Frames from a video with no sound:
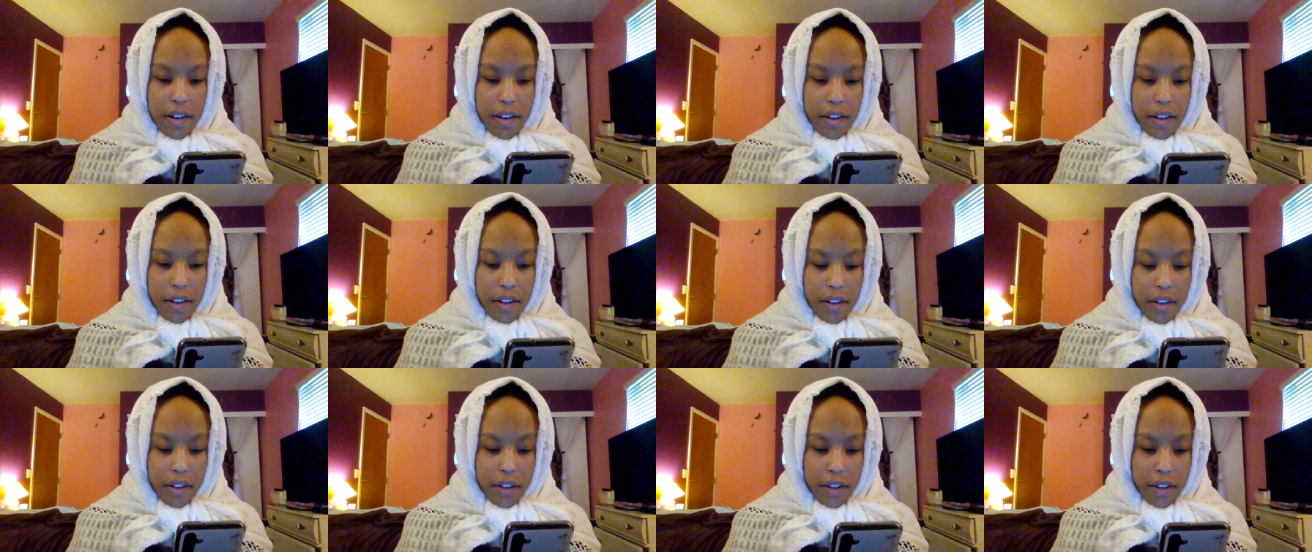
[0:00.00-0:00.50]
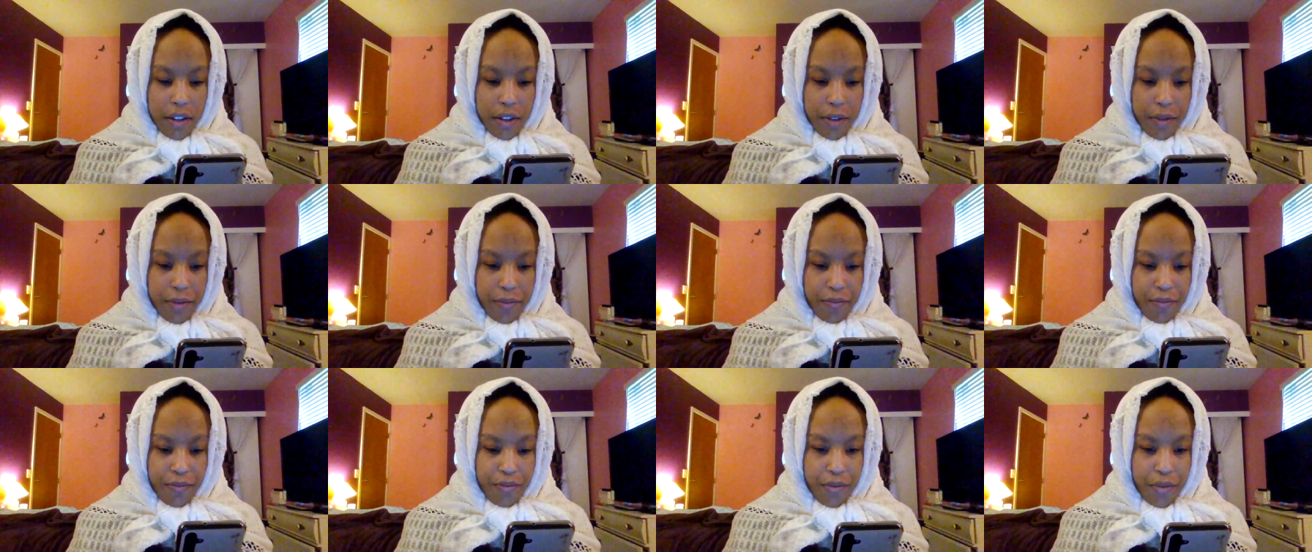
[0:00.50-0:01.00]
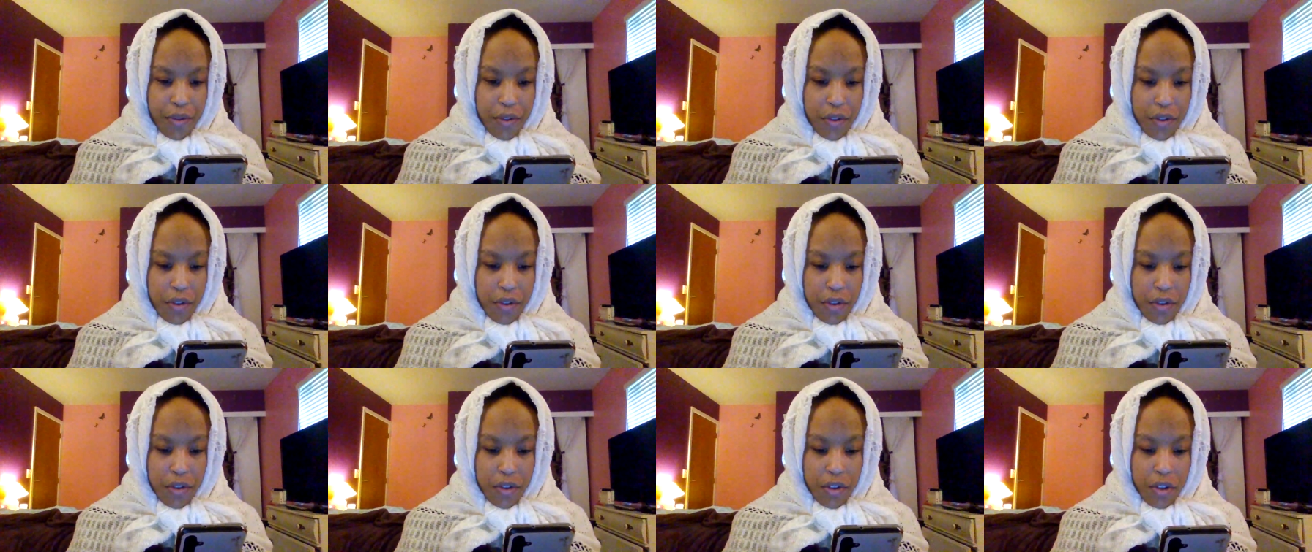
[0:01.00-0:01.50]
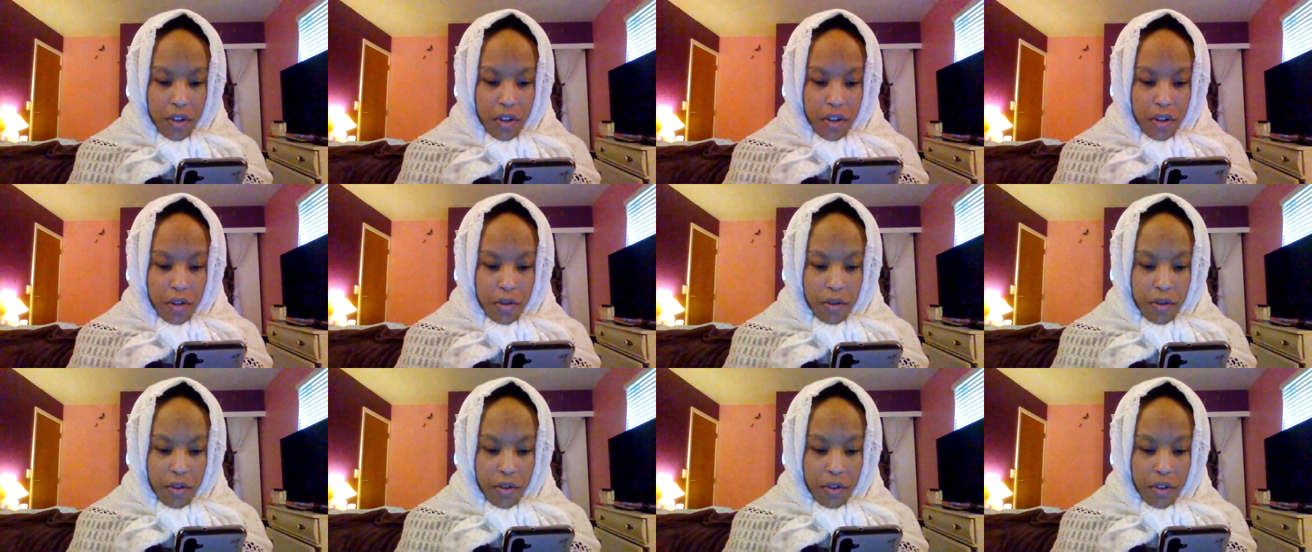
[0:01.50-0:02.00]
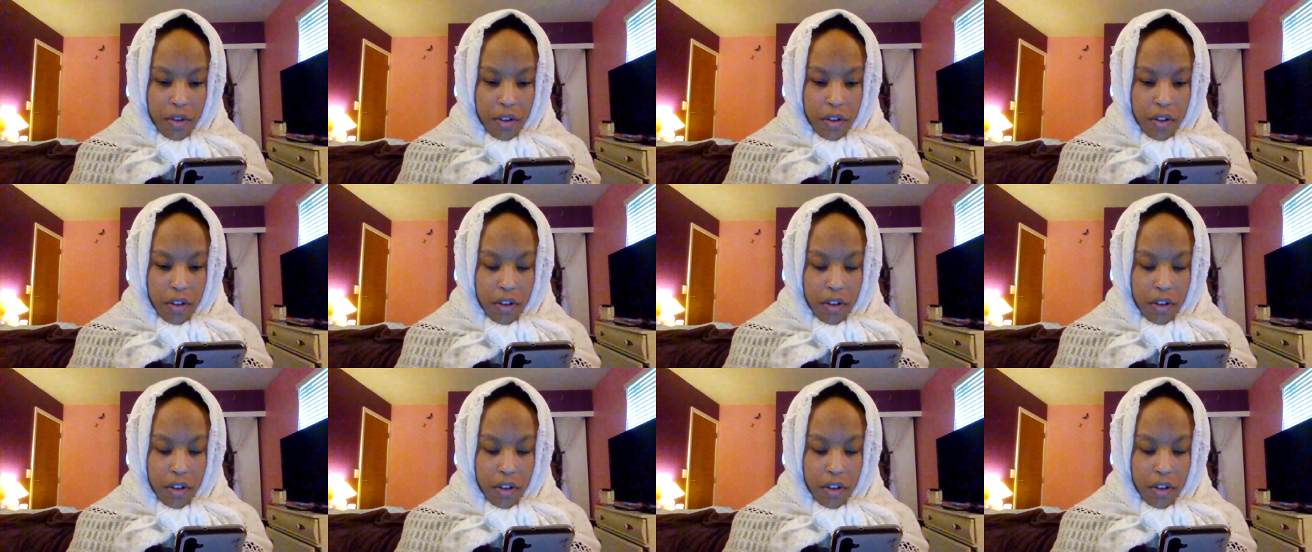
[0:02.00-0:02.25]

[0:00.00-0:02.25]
Um, so